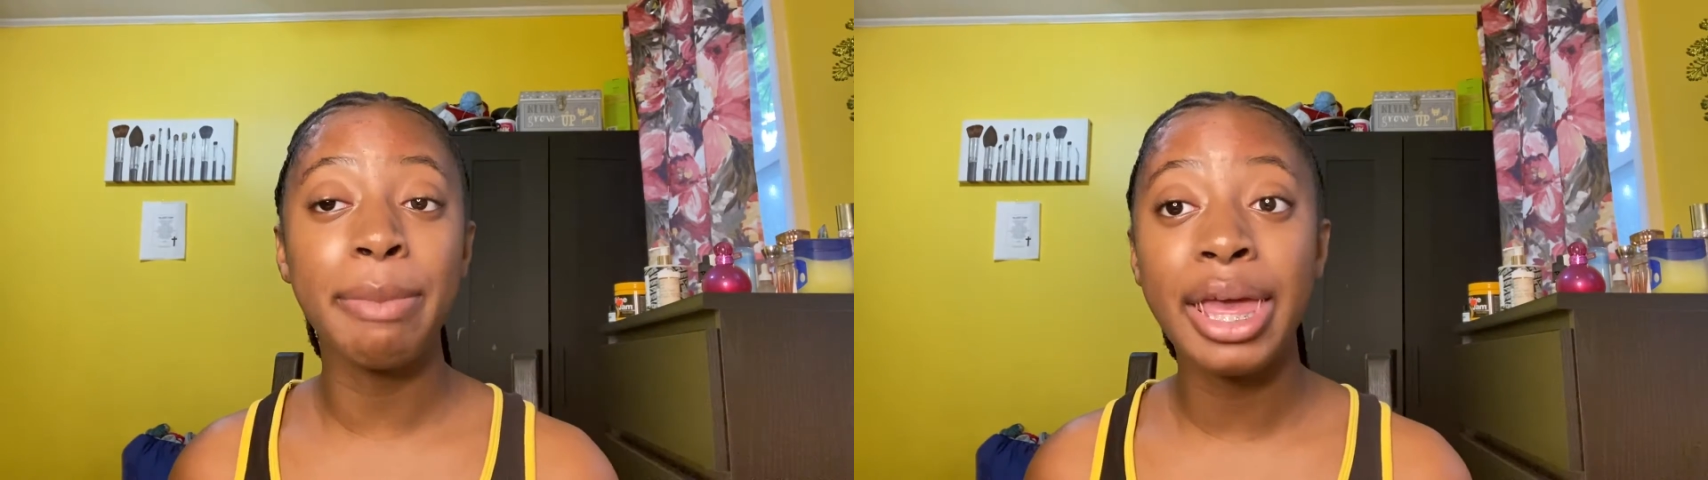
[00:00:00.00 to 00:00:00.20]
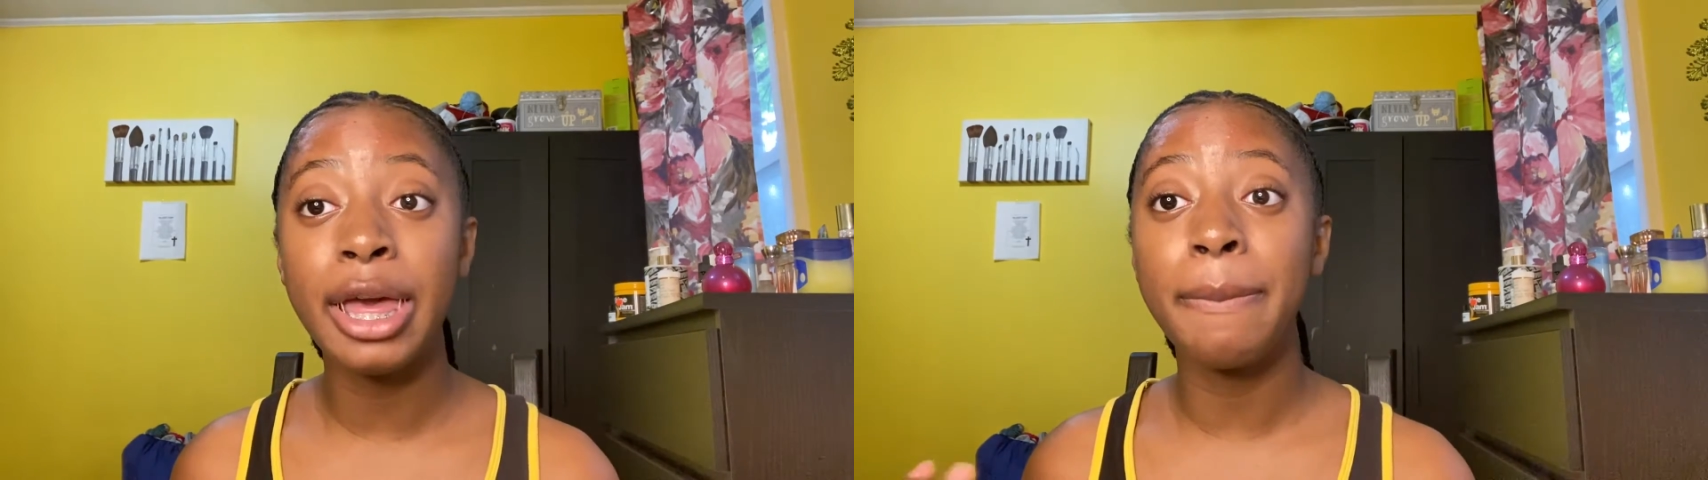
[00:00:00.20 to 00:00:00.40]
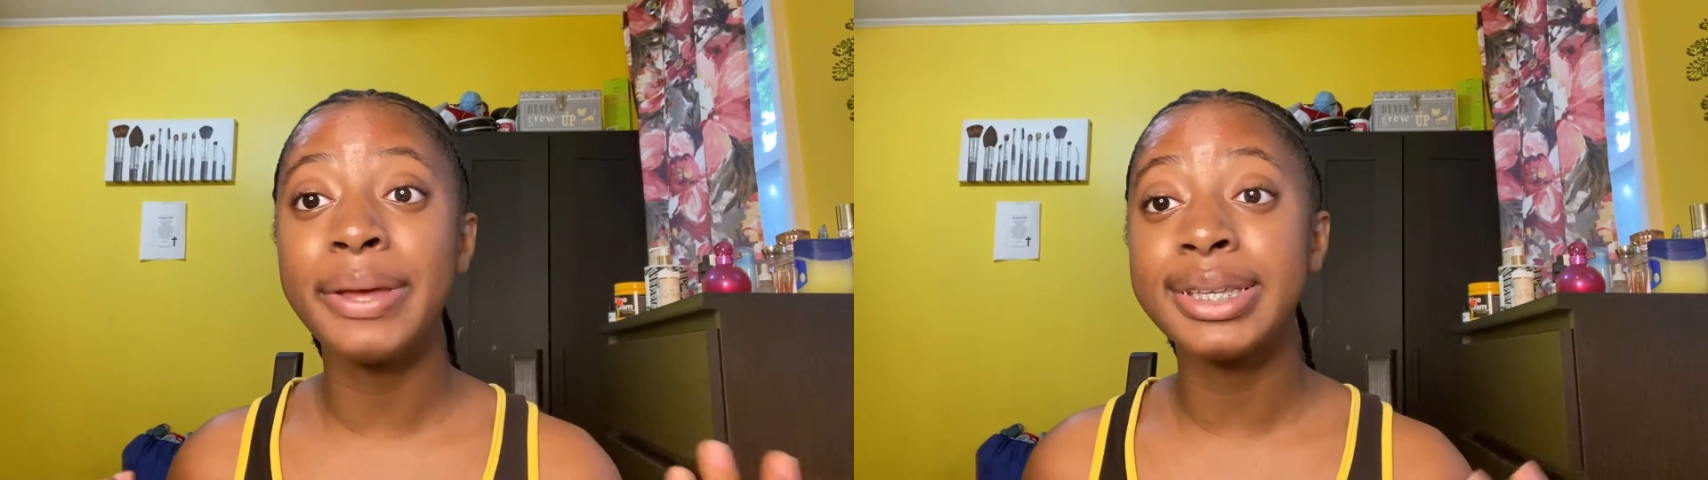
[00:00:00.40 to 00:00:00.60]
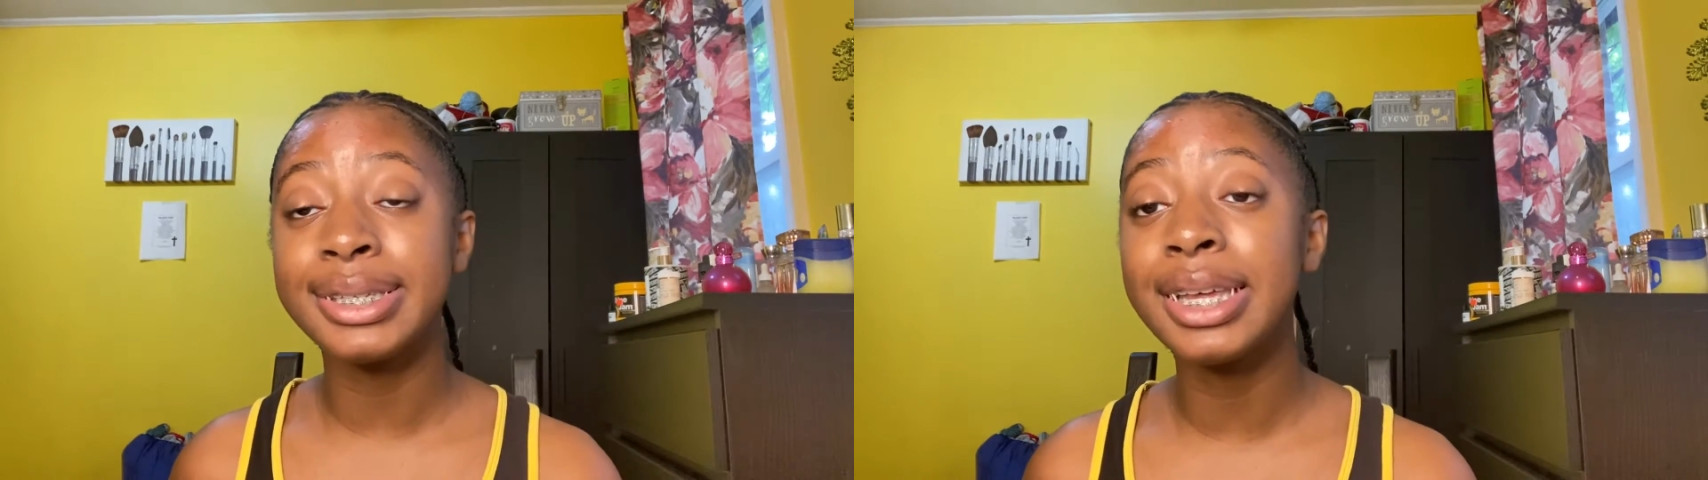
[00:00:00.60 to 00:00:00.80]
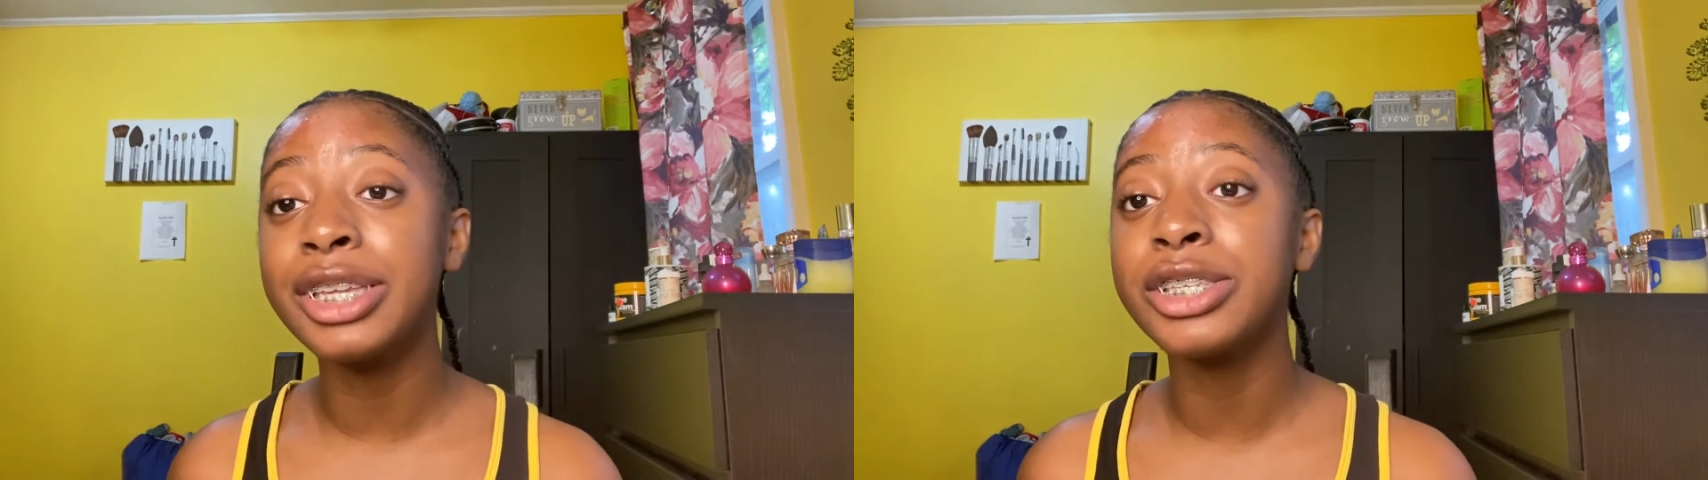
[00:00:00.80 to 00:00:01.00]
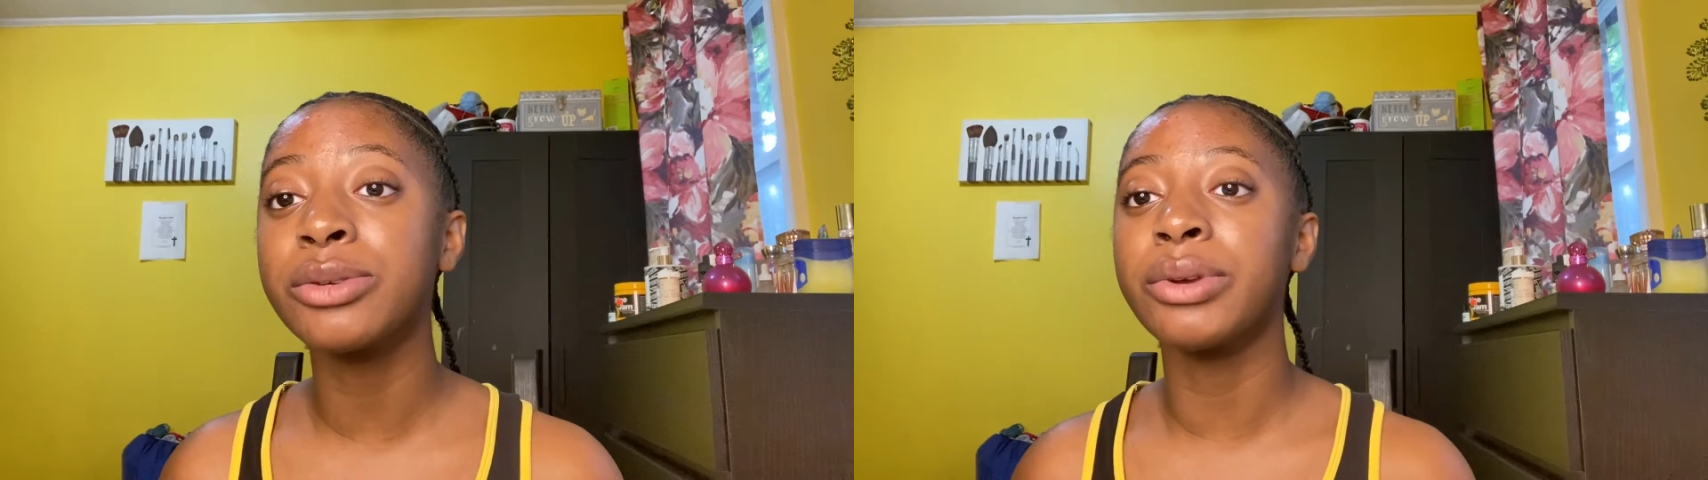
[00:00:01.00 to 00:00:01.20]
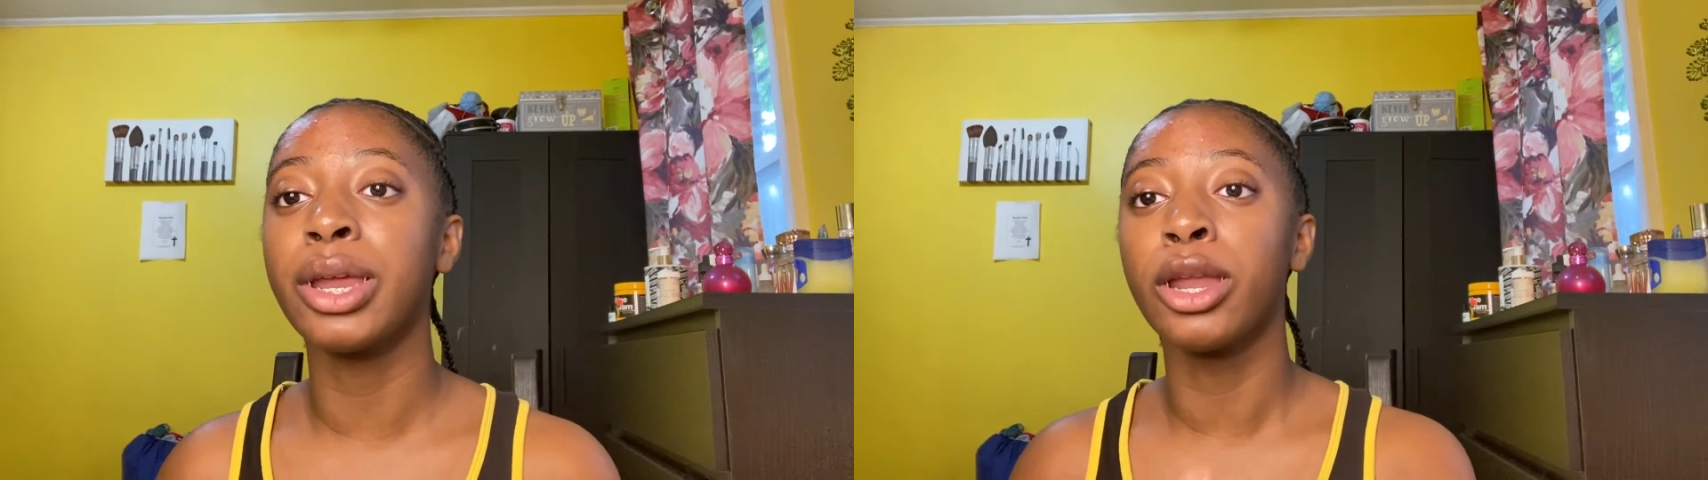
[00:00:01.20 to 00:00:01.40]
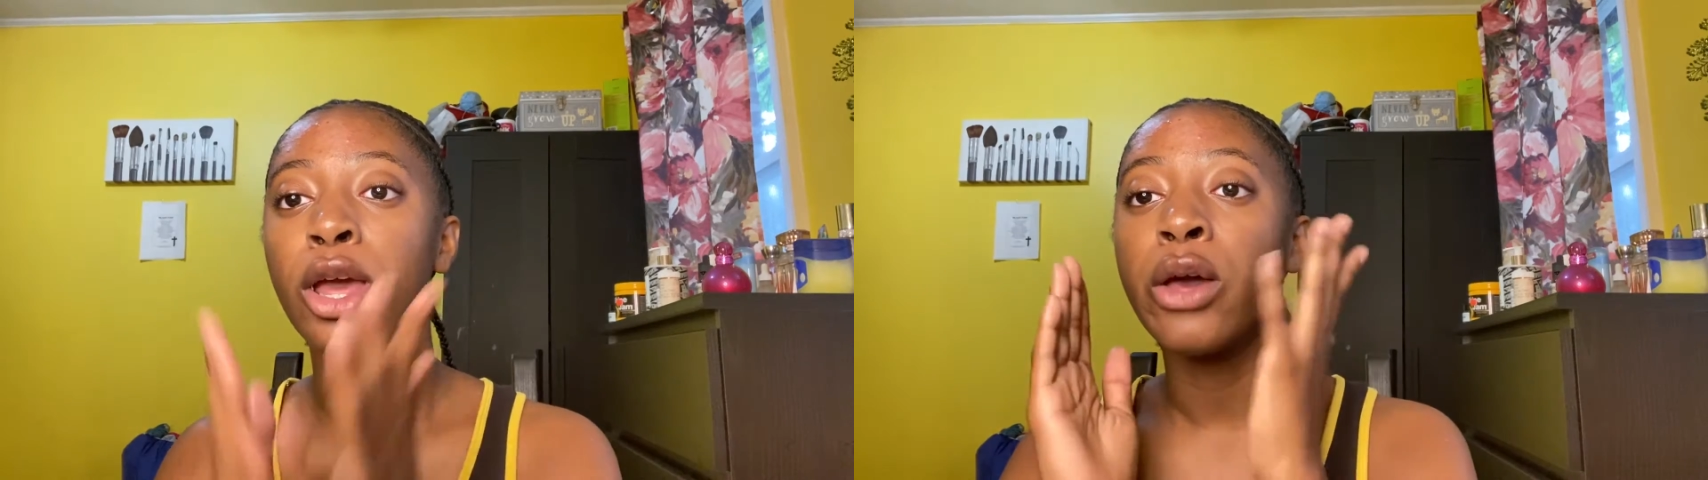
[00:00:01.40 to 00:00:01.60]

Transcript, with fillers: makeup and sunscreen.